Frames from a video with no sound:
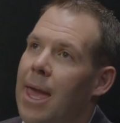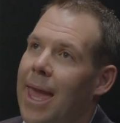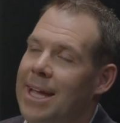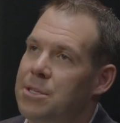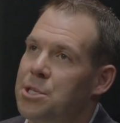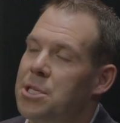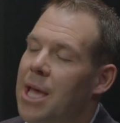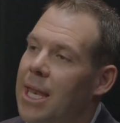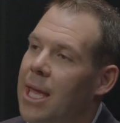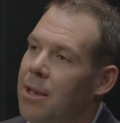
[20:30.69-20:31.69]
it
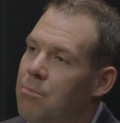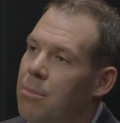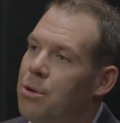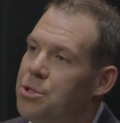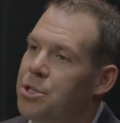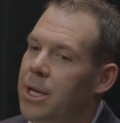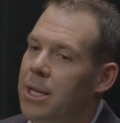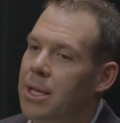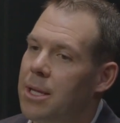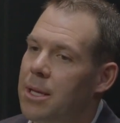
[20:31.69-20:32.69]
set in
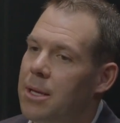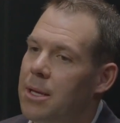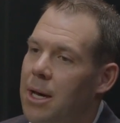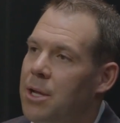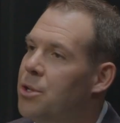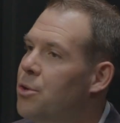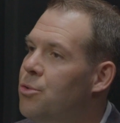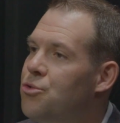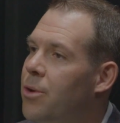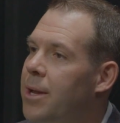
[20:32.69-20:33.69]
motion a new
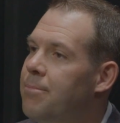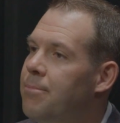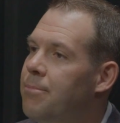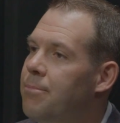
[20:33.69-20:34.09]
dream,